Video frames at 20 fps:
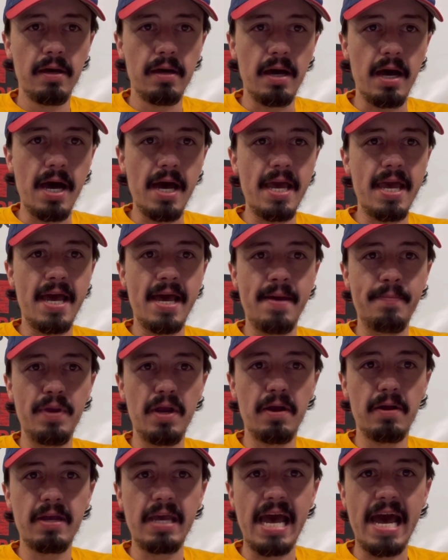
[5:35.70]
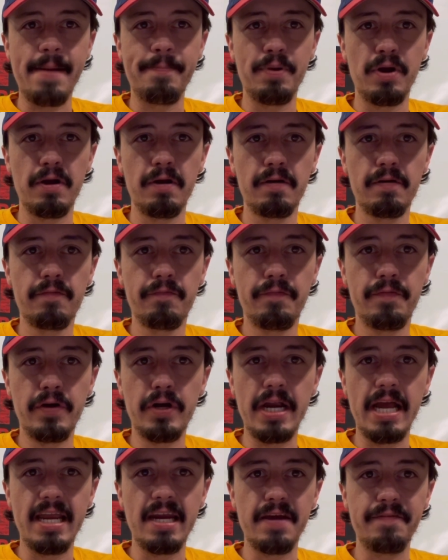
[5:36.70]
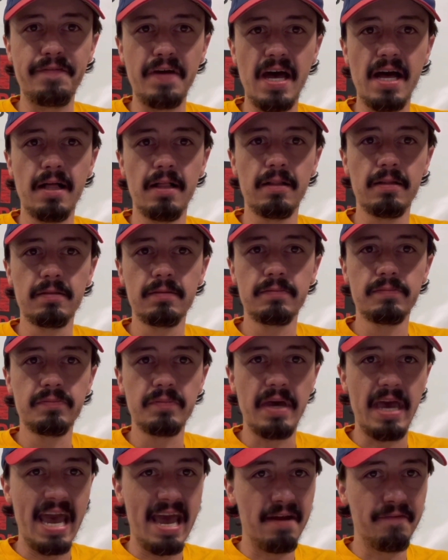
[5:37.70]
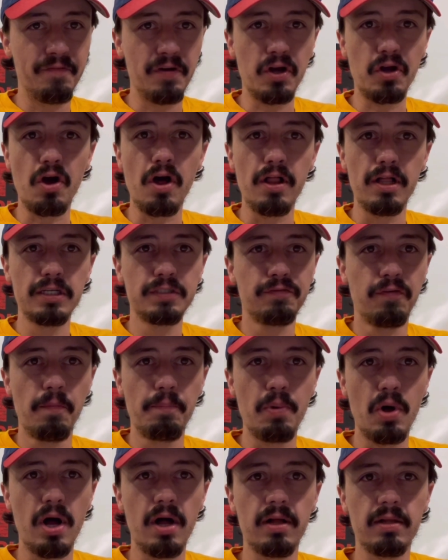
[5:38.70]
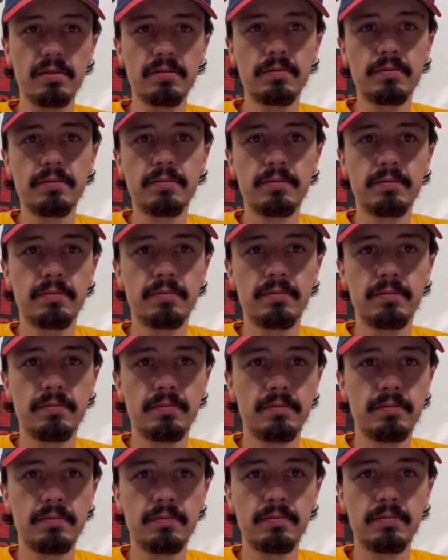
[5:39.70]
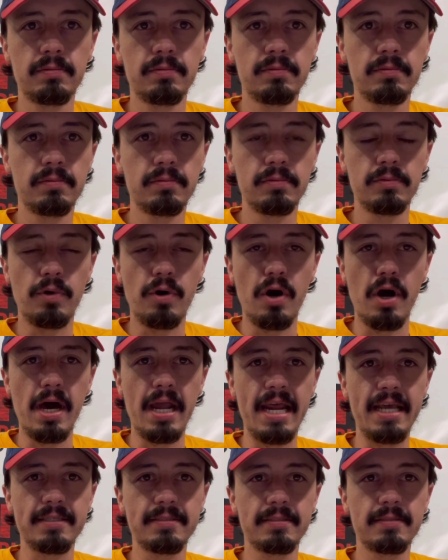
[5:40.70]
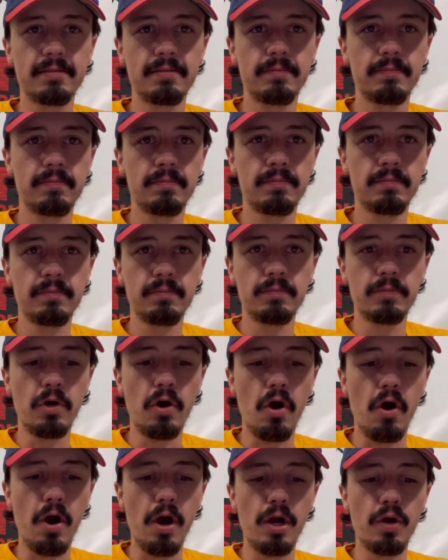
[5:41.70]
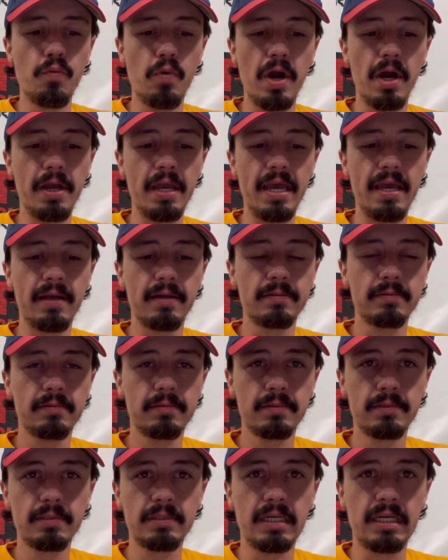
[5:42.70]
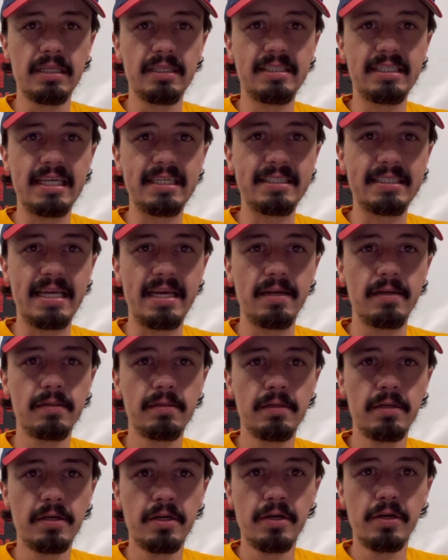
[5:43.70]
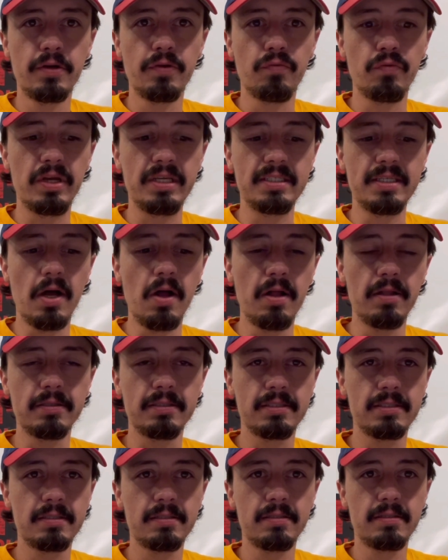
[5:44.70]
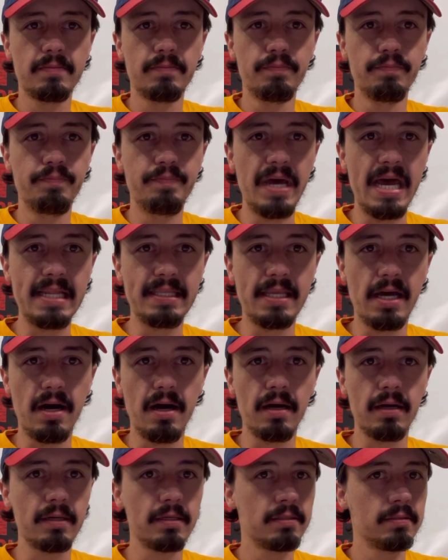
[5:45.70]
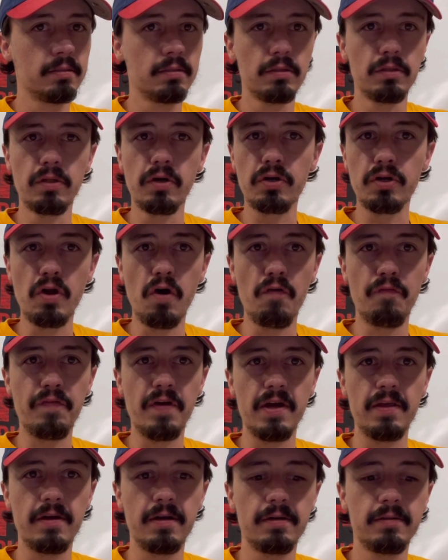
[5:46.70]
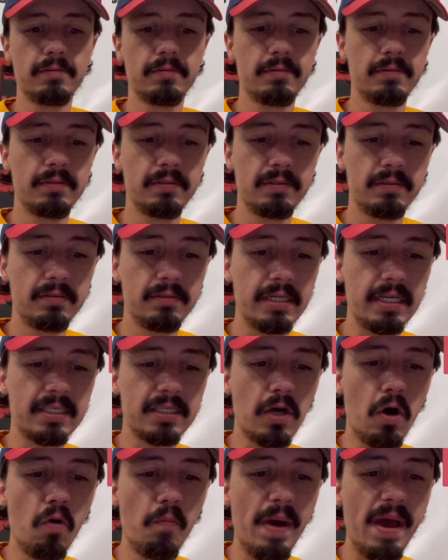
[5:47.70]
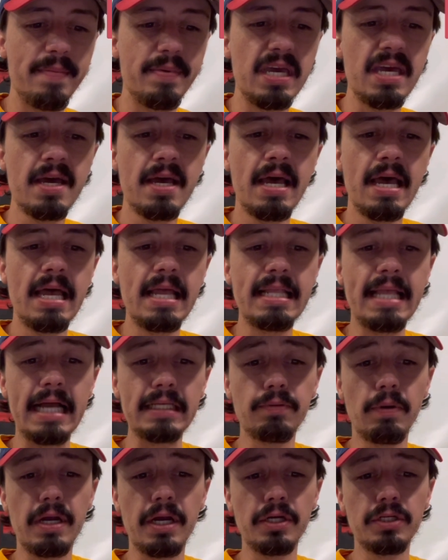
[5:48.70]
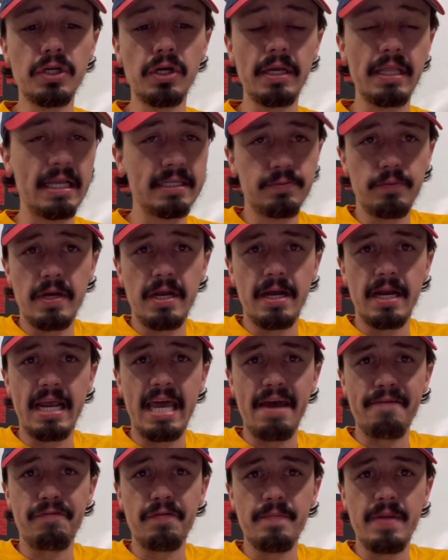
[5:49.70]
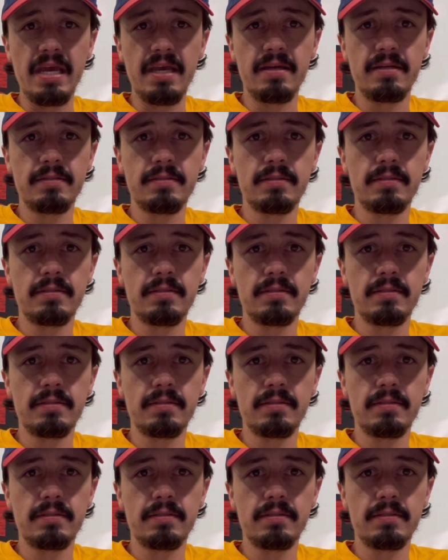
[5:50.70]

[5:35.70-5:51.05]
I am your capper for NFL and for college football. Honest, hardworking, consistent, results, Ben Dog. Look no further. Let's go, baby. That's what you're doing. that's what you're gonna get from me.